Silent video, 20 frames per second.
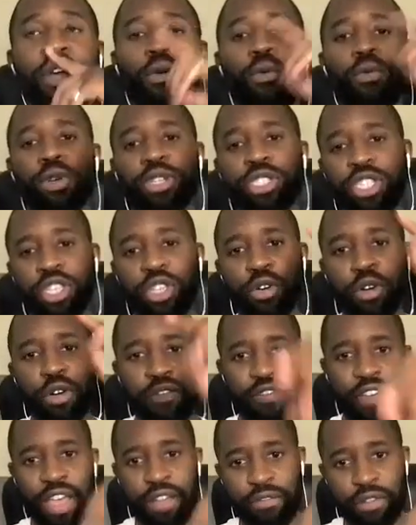What's your
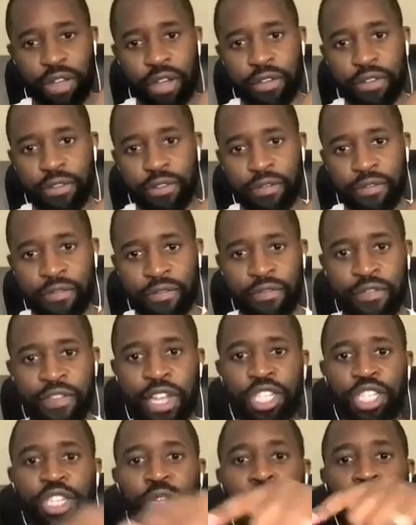favorite
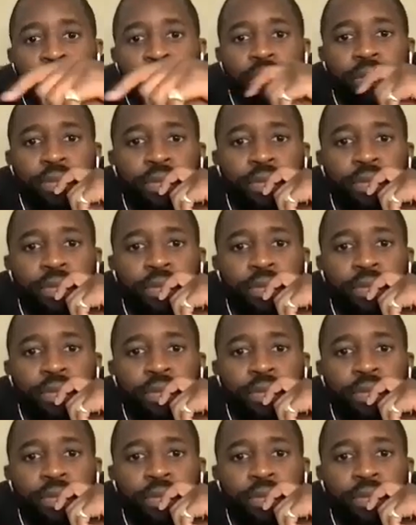vegetable?